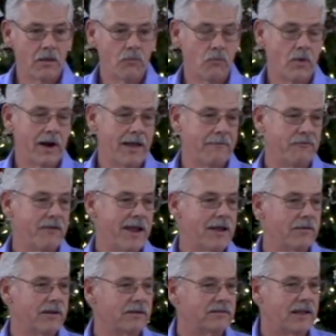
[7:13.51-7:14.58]
And what I
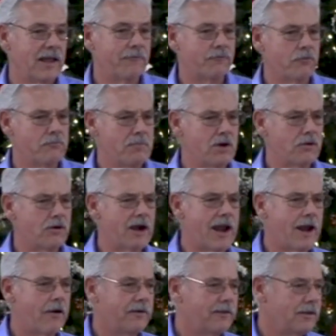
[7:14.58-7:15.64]
found is that
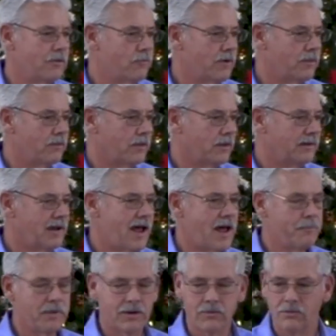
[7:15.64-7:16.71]
familiarity with a
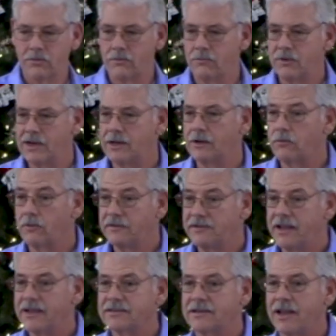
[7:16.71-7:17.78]
topic or a reading or a
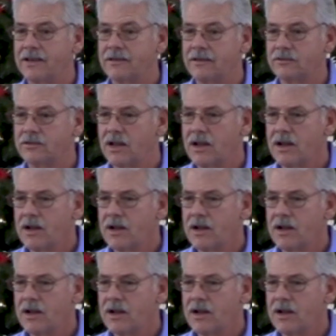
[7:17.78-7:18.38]
text like this